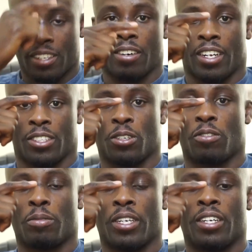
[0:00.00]
Right. So
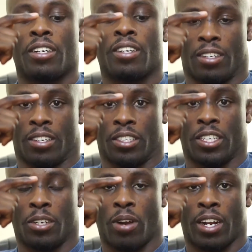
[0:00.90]
from here,
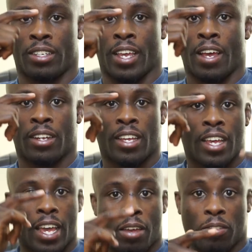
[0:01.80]
chin rock down.
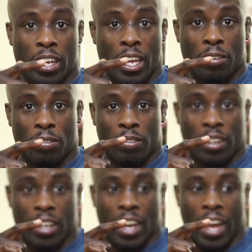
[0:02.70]
If
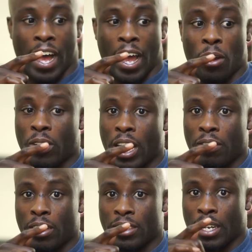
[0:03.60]
I don't have
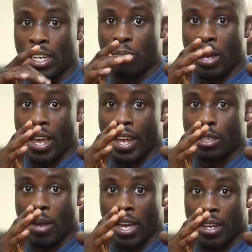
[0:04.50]
enough time to get my hands
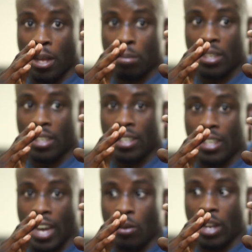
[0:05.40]
back up,
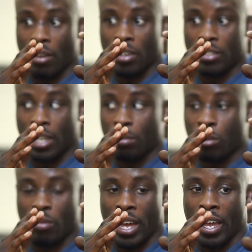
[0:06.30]
I don't have enough time to
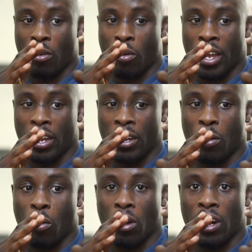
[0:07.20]
move my head away
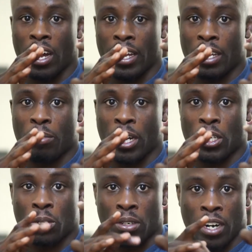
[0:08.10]
or get my
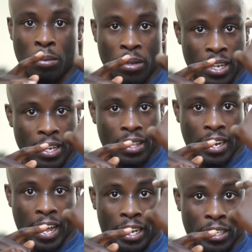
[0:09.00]
shoulder up, then
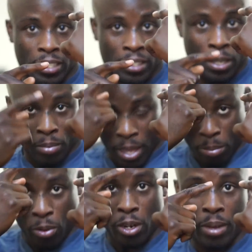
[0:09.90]
I can just dip that
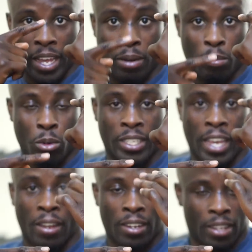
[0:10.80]
part of my head more
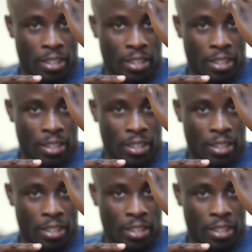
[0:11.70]
down.